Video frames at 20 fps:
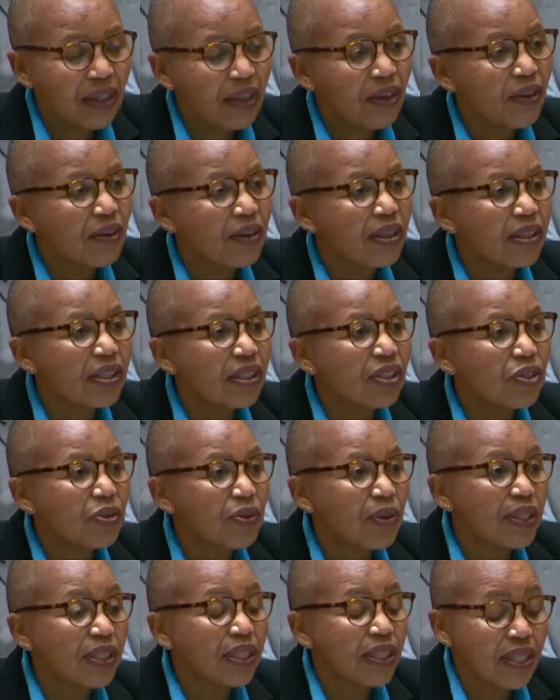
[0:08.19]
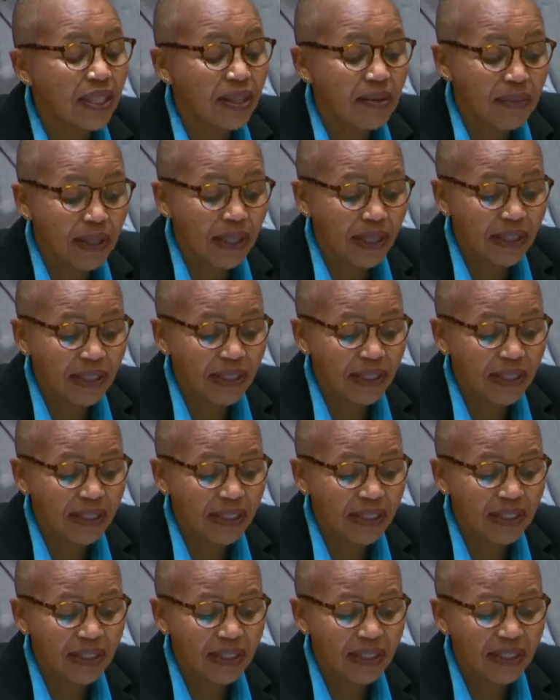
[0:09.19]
on the situation in the Middle East,